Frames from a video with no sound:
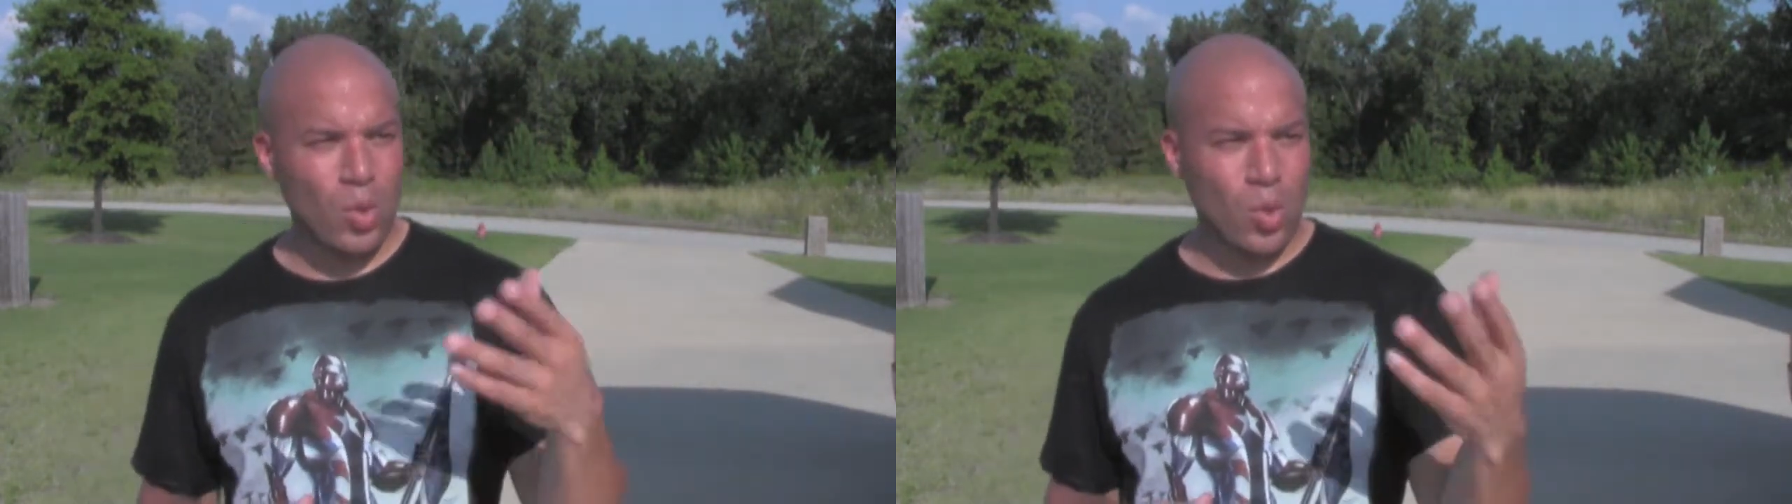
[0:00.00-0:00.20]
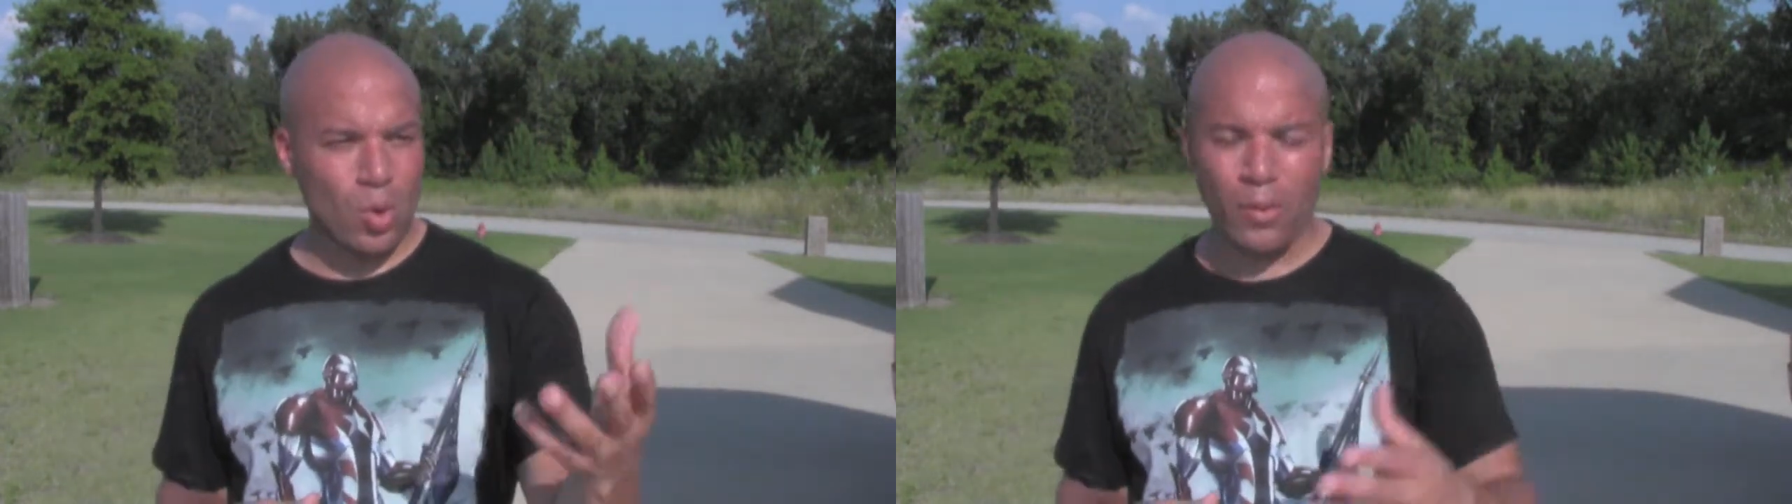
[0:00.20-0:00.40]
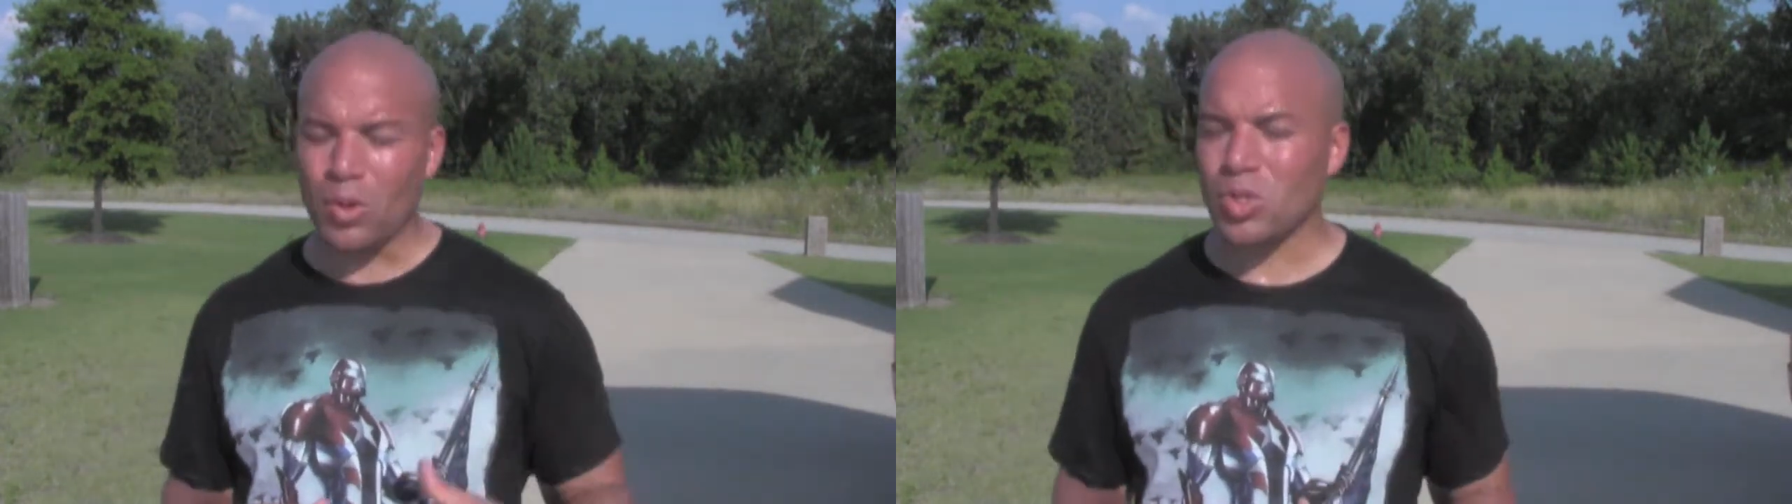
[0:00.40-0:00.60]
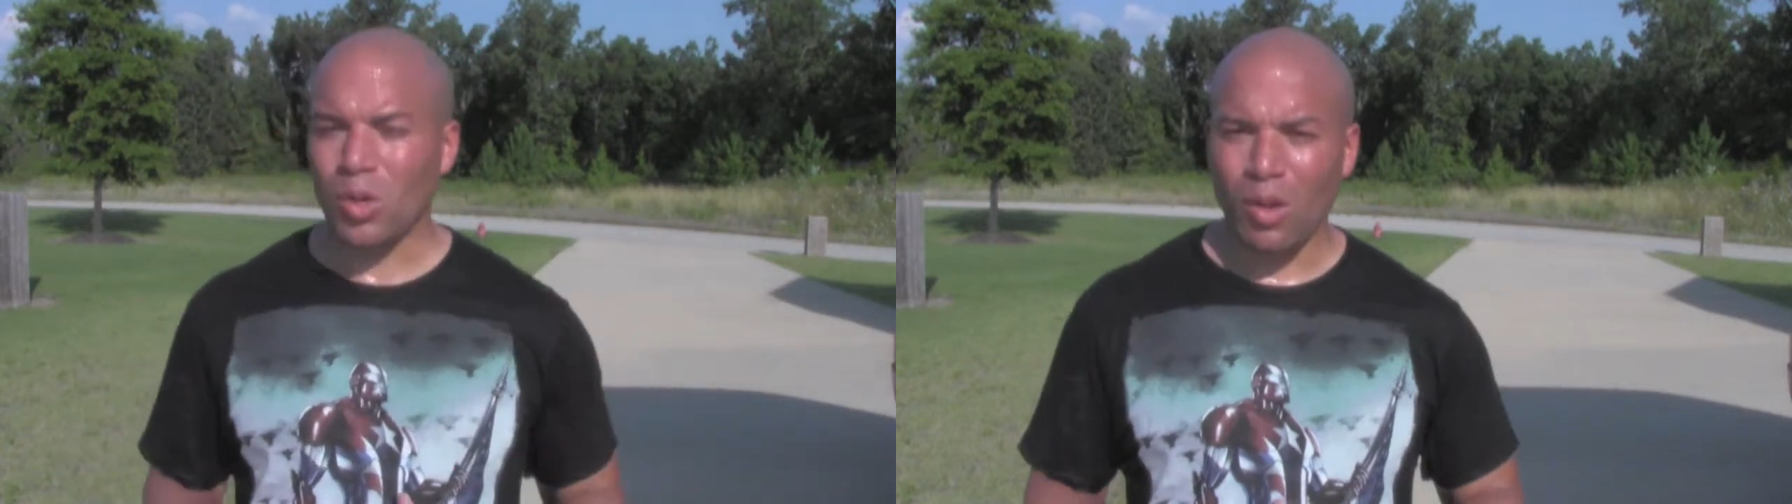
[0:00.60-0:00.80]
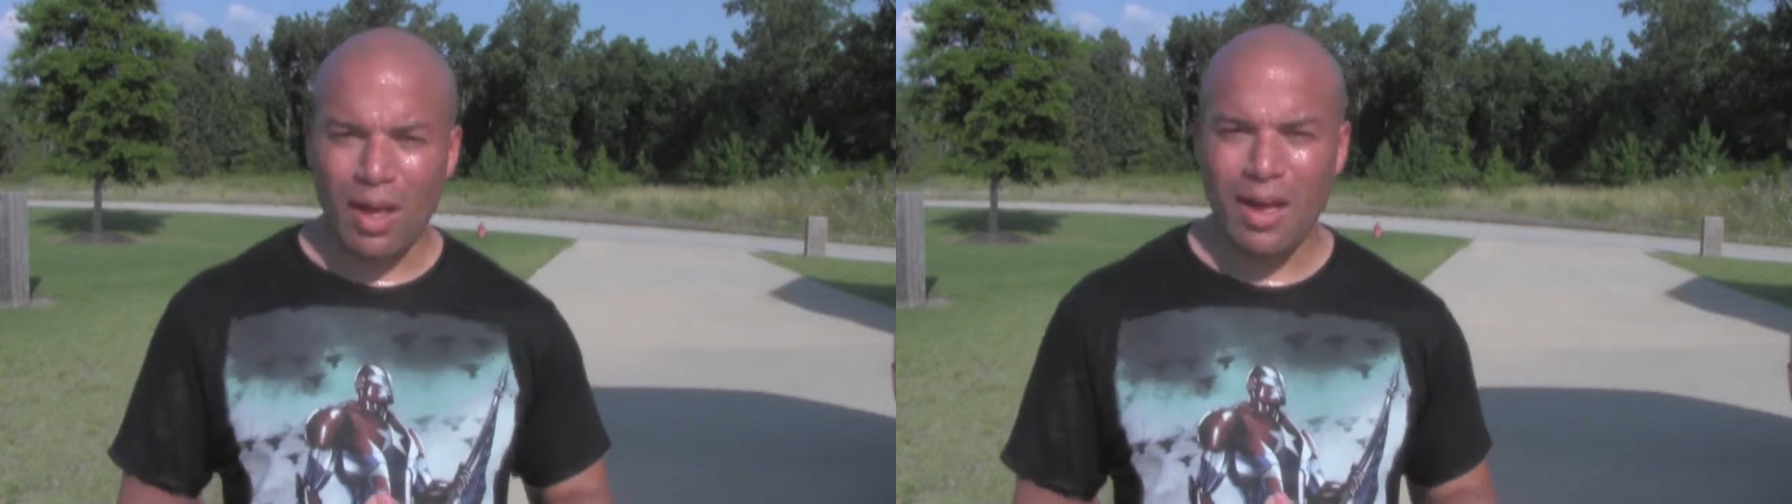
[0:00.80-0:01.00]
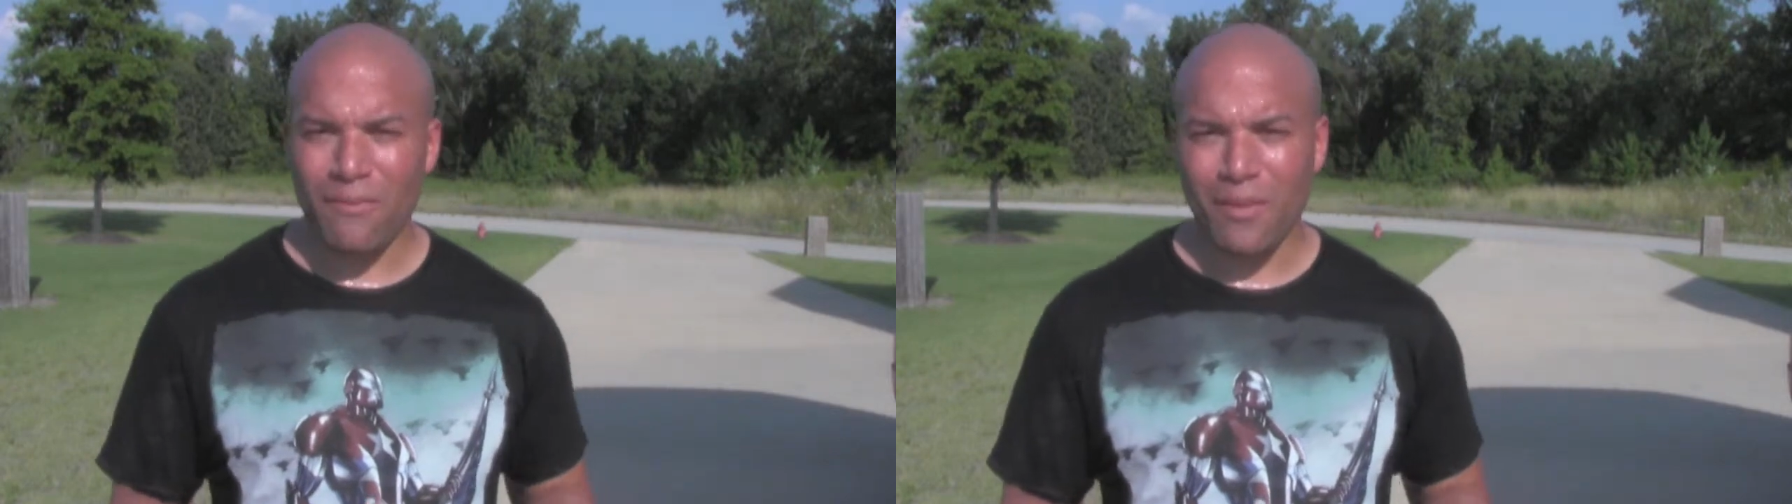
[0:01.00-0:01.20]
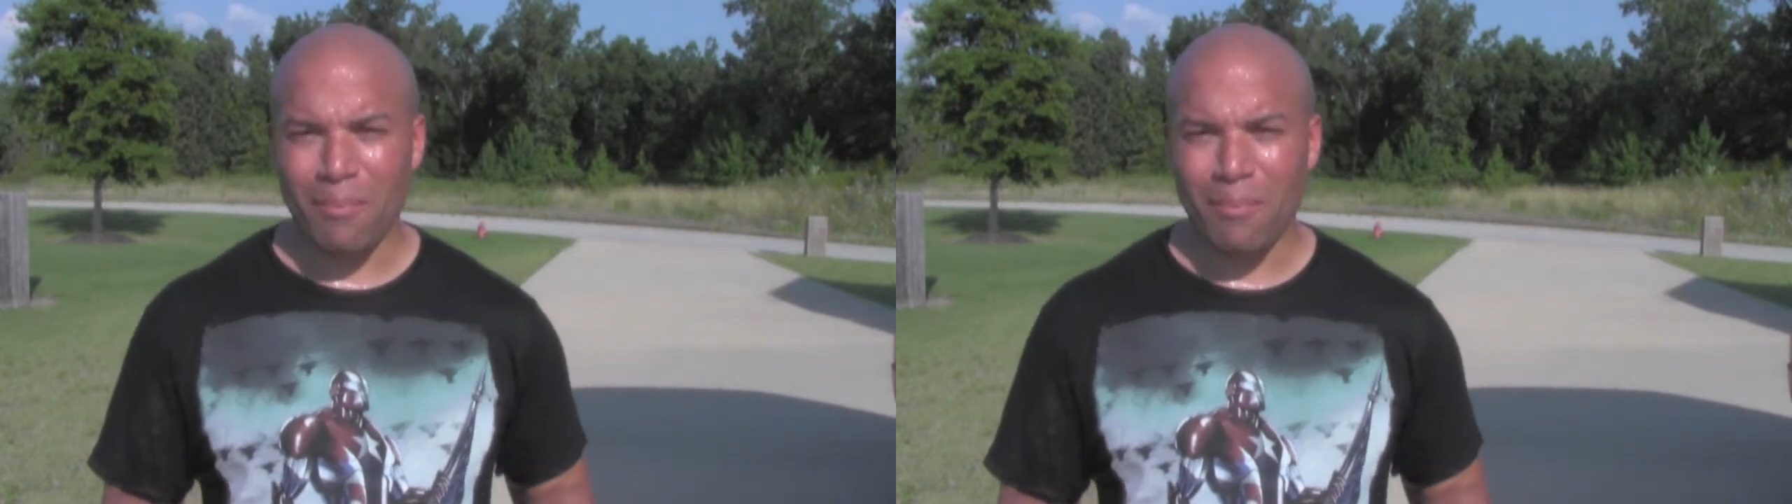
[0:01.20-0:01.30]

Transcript: your personal life.